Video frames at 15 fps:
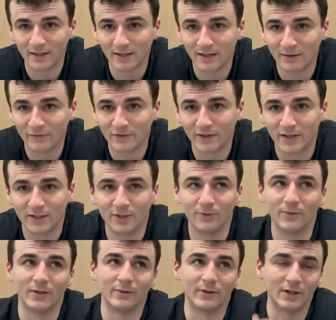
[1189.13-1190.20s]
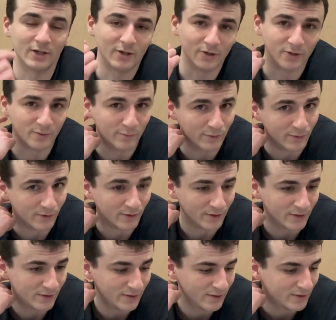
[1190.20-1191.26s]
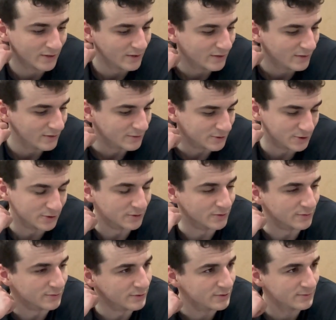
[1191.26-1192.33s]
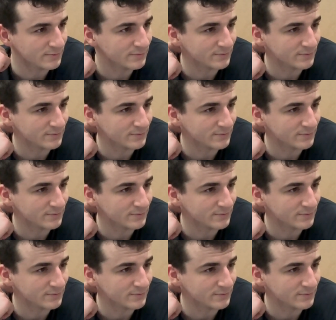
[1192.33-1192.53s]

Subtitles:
and it felt like you're wearing cardboard shoes,